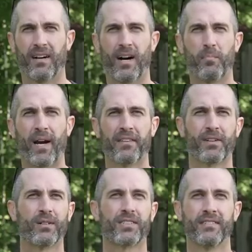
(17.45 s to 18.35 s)
I'm Pat
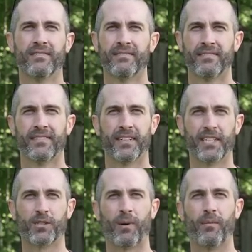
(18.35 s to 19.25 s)
Thurston, and
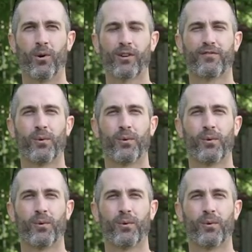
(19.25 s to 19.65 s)
these are my Mark IV